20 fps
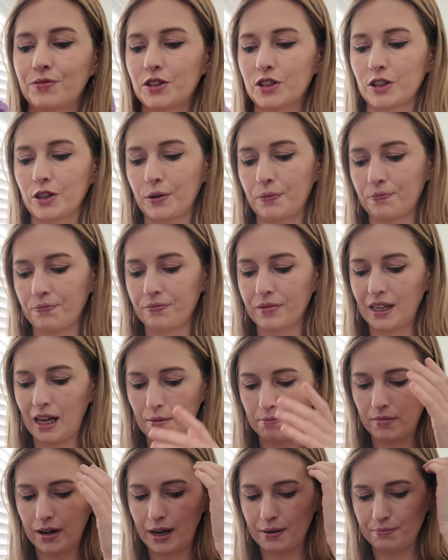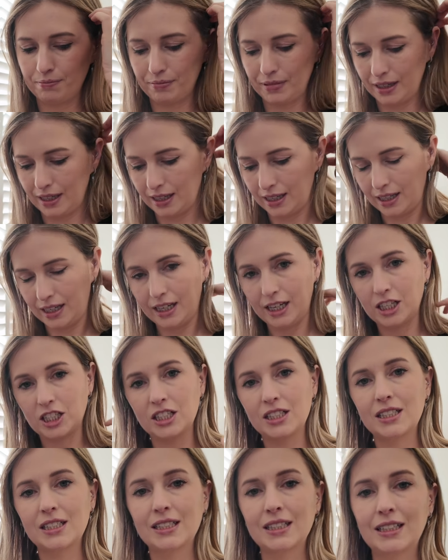So that might be
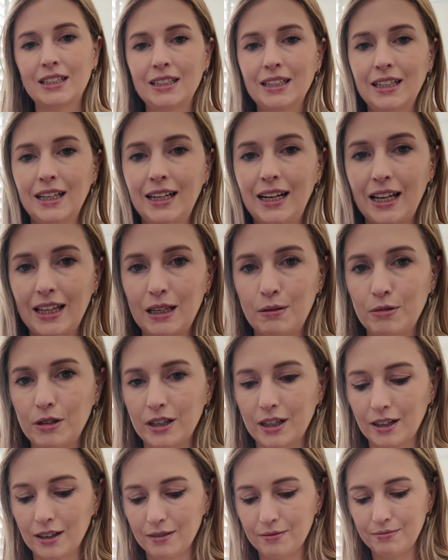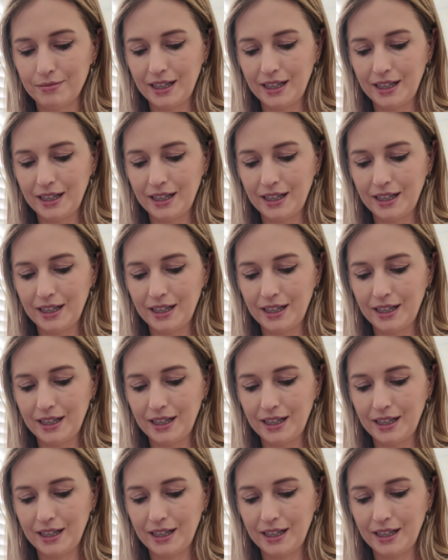just a nothing burger.